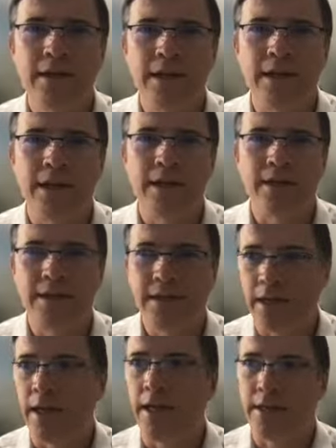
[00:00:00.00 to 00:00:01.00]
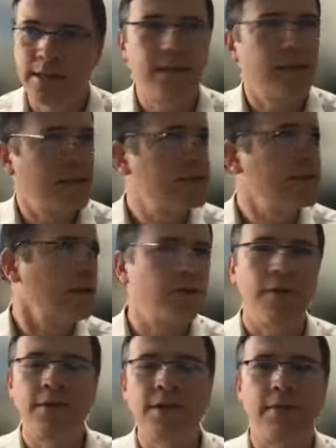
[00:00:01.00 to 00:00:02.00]
and uh, and says uh,
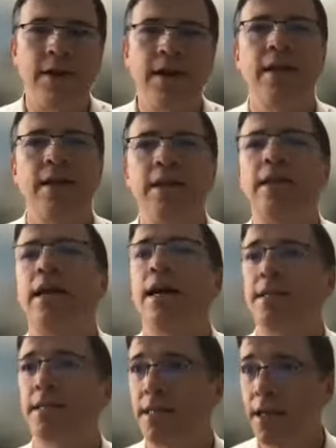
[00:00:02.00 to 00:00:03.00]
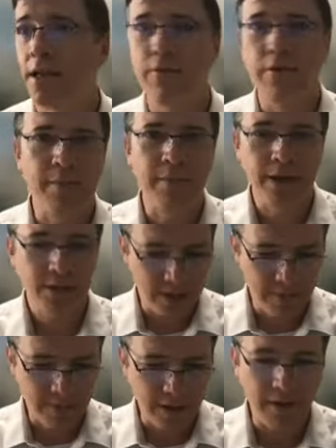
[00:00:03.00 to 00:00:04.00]
Shabbos Aveda, and the guy says thank you very much, and
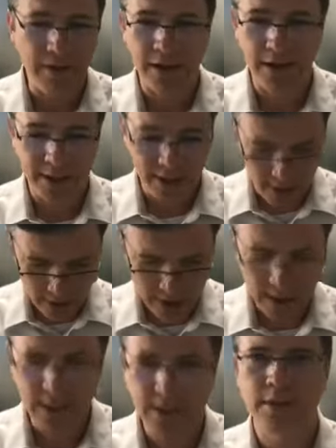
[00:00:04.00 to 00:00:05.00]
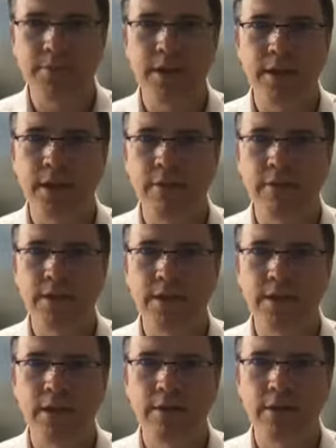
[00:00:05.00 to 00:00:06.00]
he and he, and he said looks inside, he says but there was
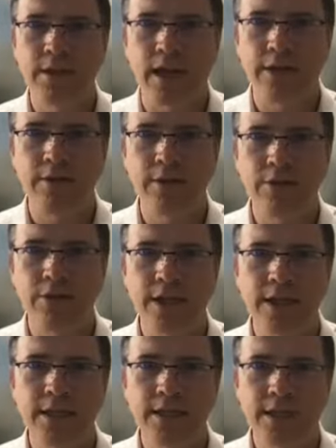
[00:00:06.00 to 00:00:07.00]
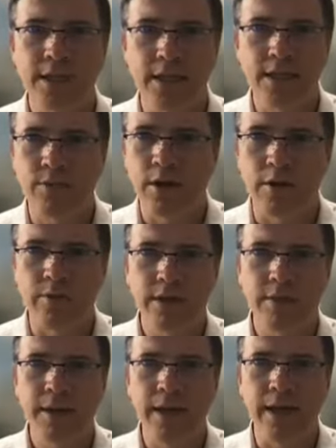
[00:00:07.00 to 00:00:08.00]
there was like two hundred shekels inside this wallet. Where's
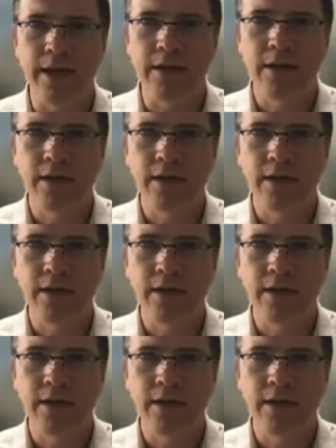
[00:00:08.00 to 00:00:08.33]
the money?